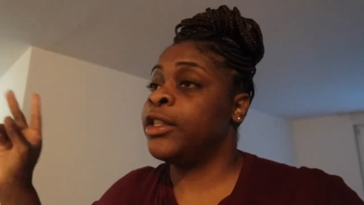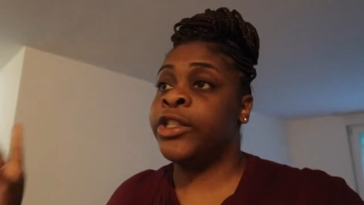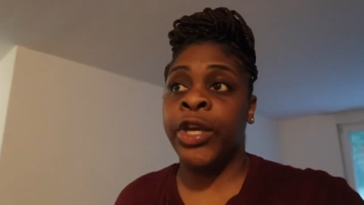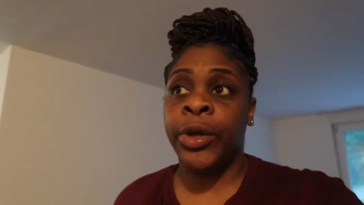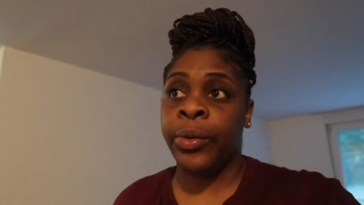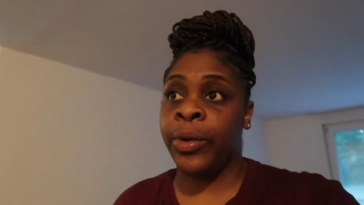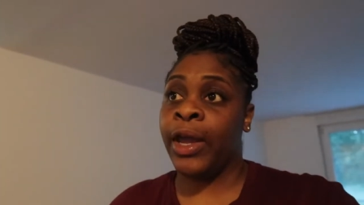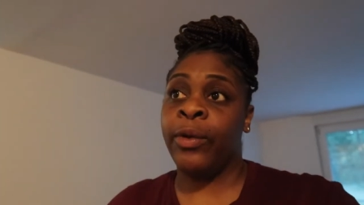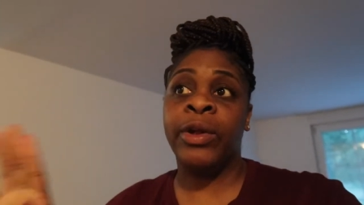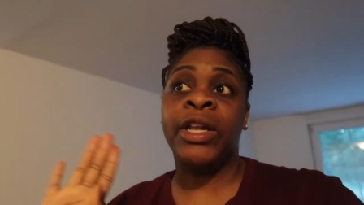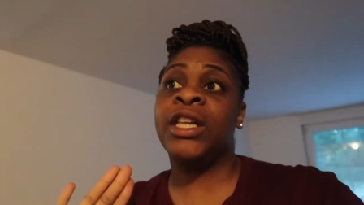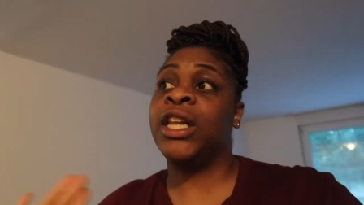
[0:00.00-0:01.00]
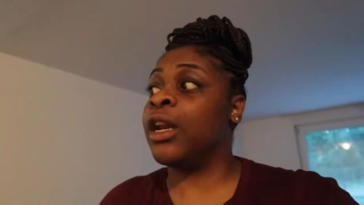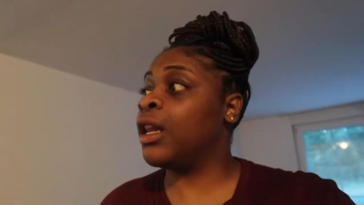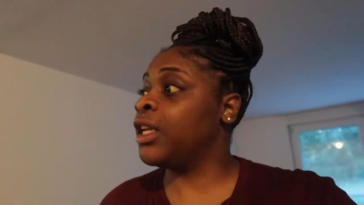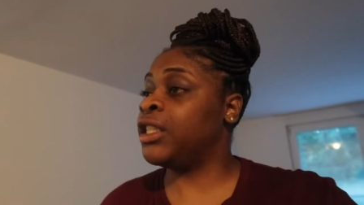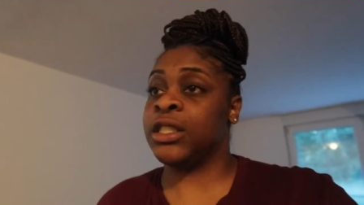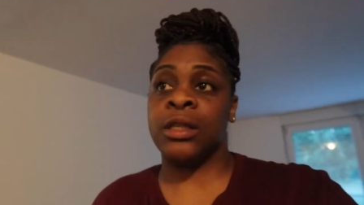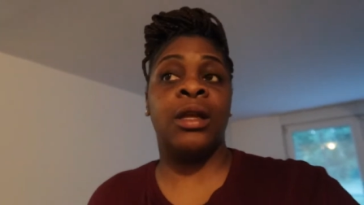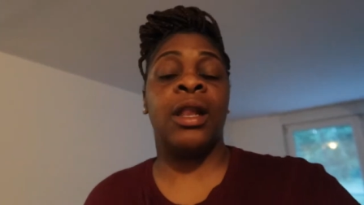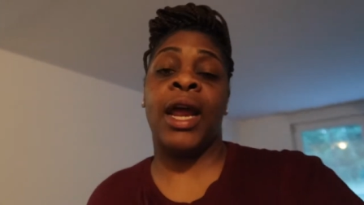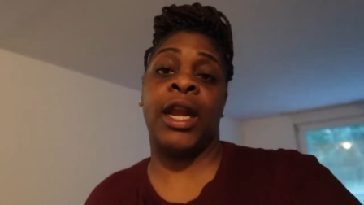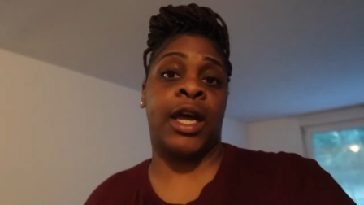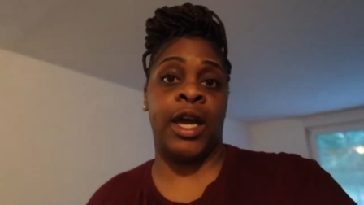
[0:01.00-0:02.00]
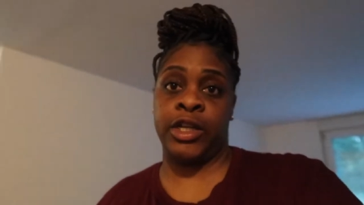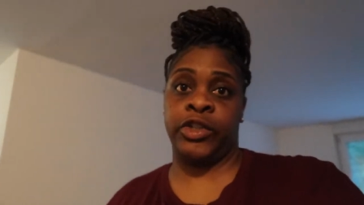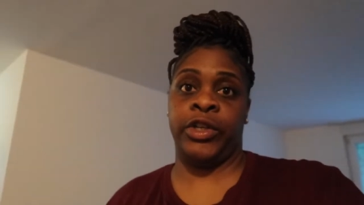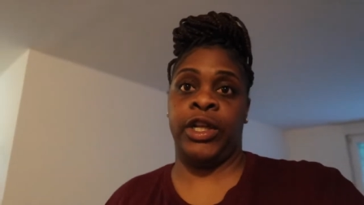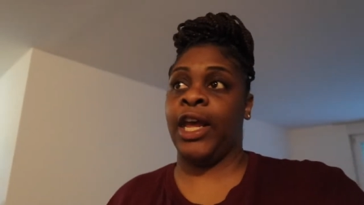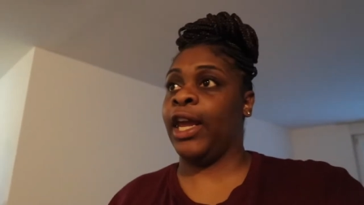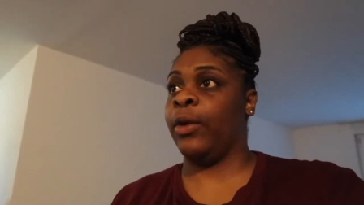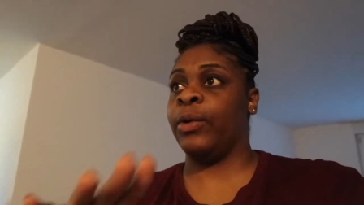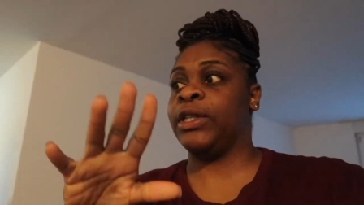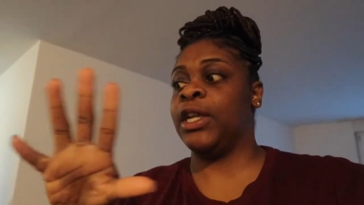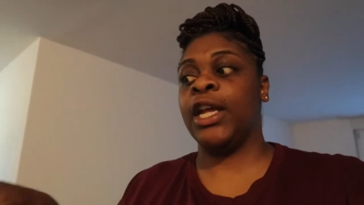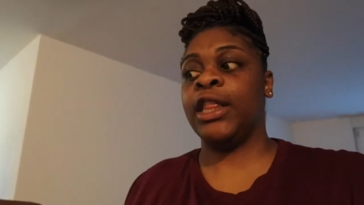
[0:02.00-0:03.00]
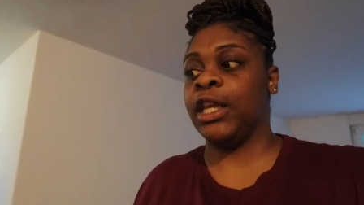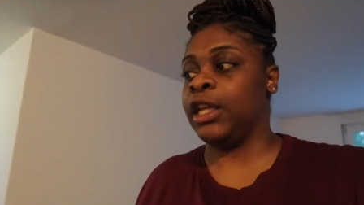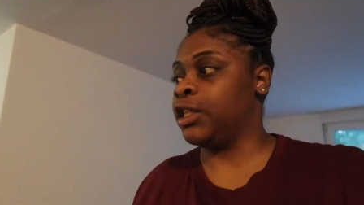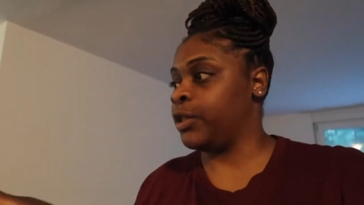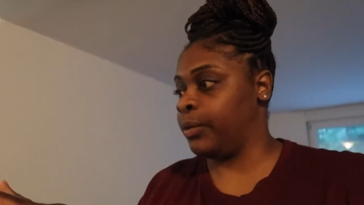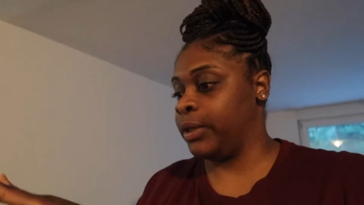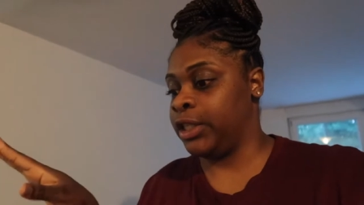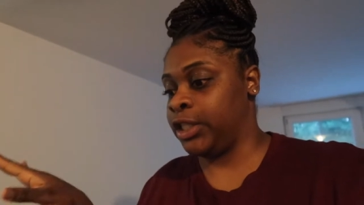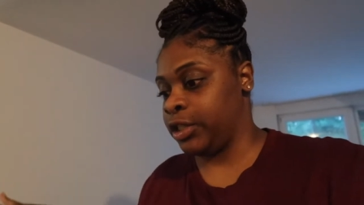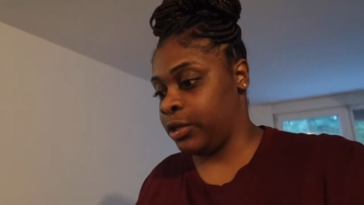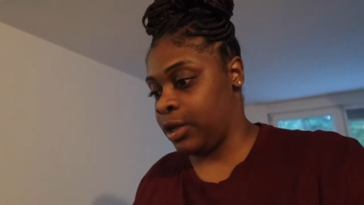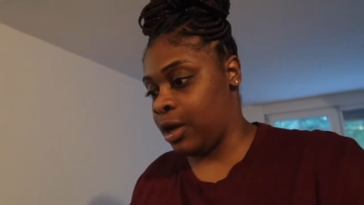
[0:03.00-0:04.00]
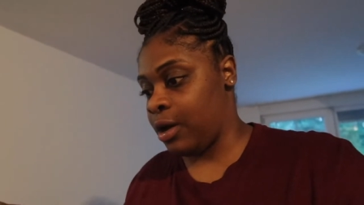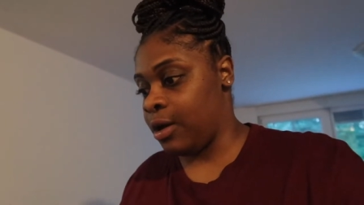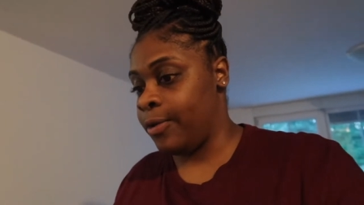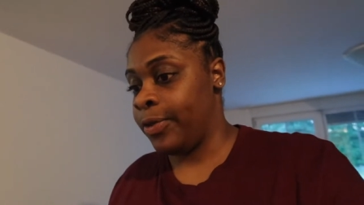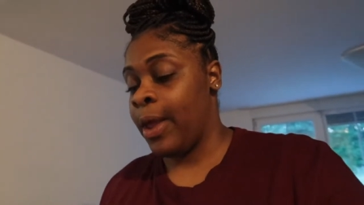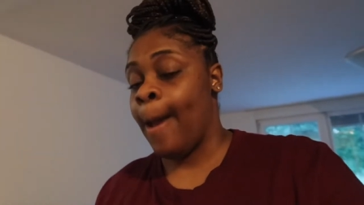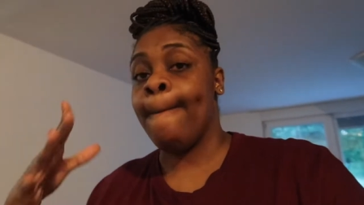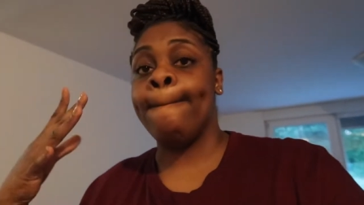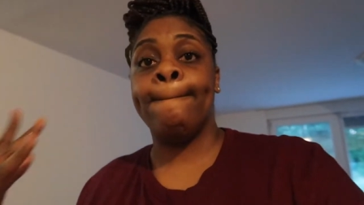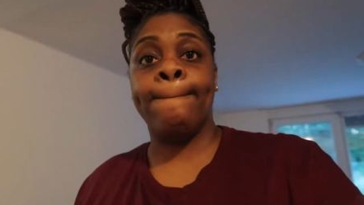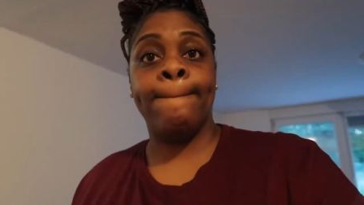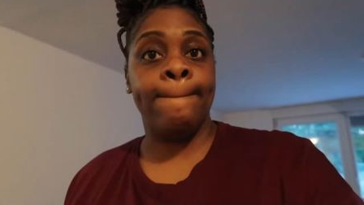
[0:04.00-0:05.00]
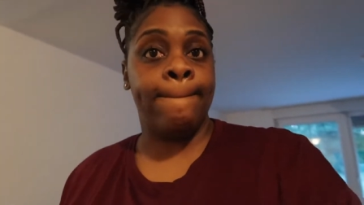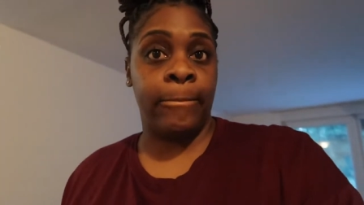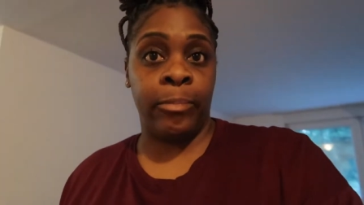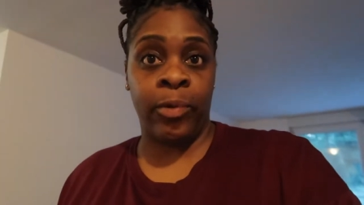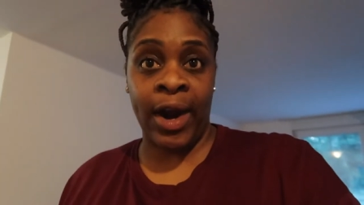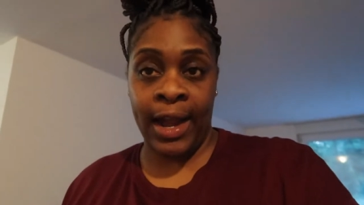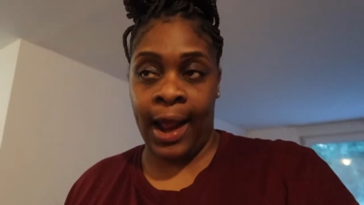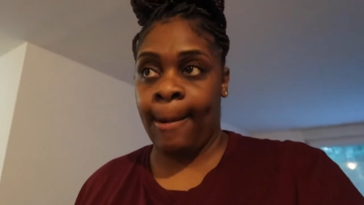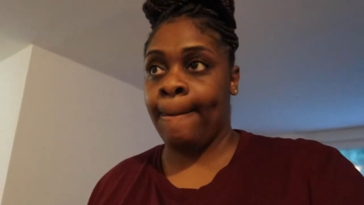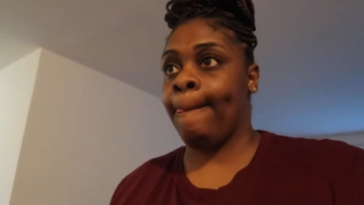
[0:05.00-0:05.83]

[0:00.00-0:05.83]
Two, it really literally just looked like the country. Like, it wasn't nothing to really show y'all right now.